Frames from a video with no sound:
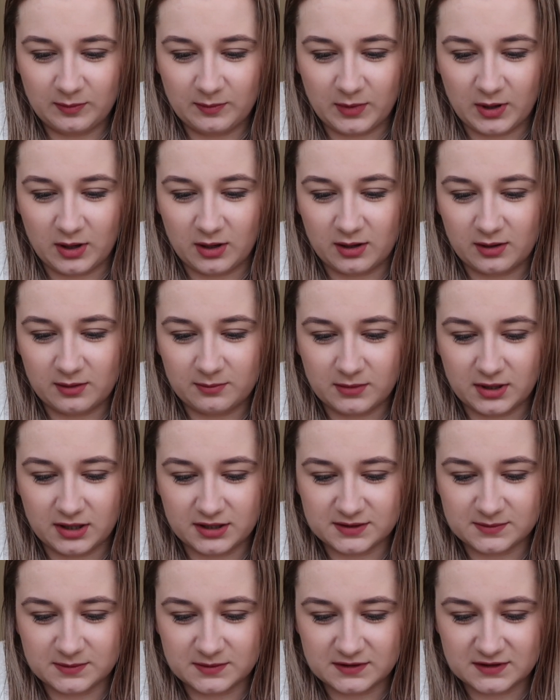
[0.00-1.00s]
But my
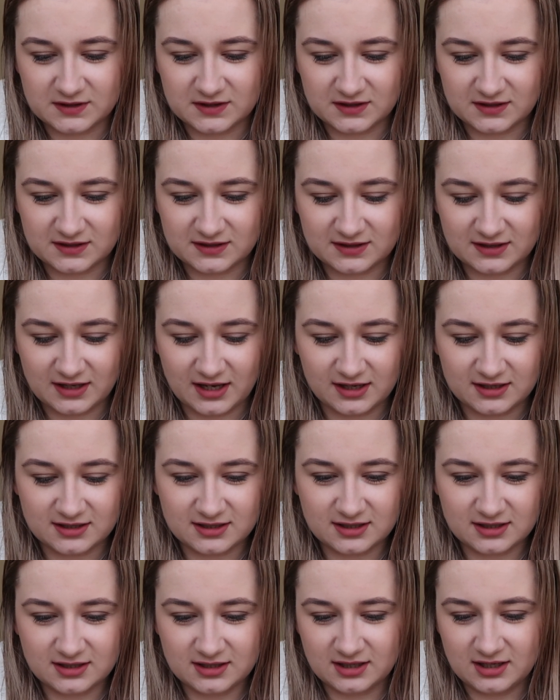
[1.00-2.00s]
husband's just said
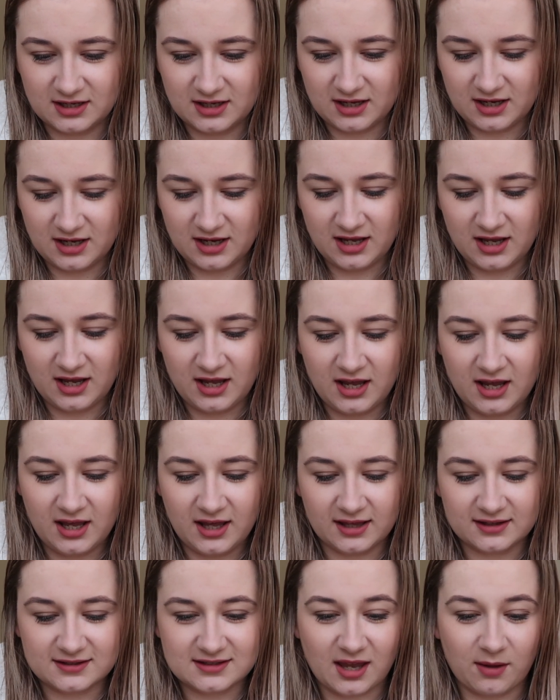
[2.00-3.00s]

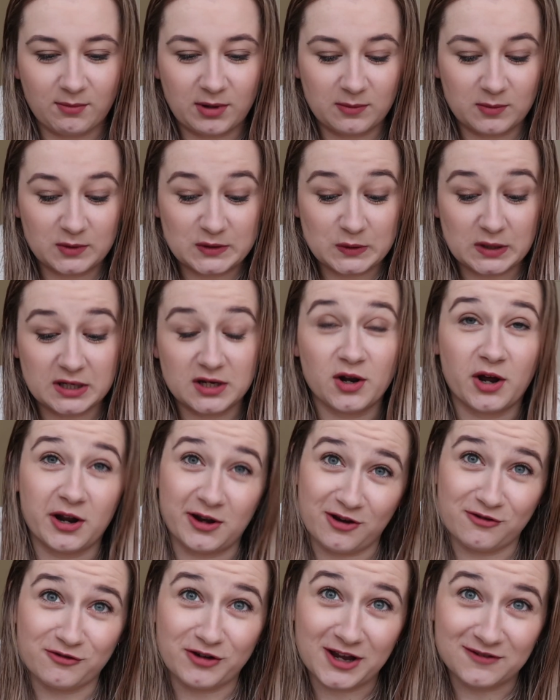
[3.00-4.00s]
it's coming between
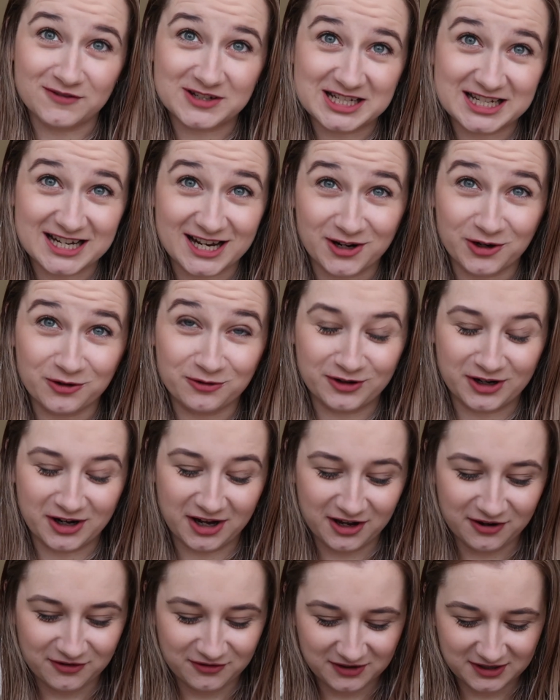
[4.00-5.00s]
9:05 and
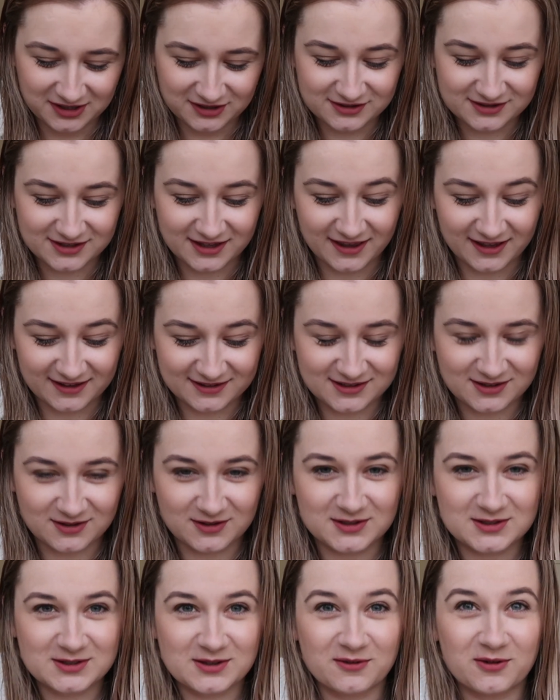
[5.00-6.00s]
10:05. So that's good,
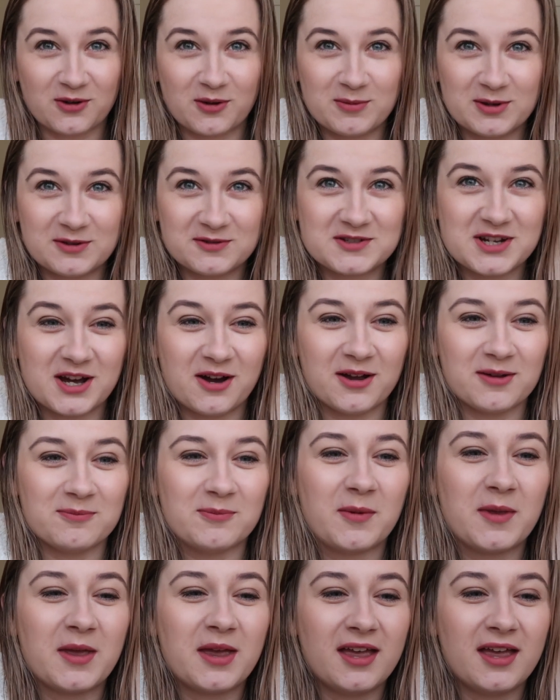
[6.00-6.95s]
so I've got a bit of time.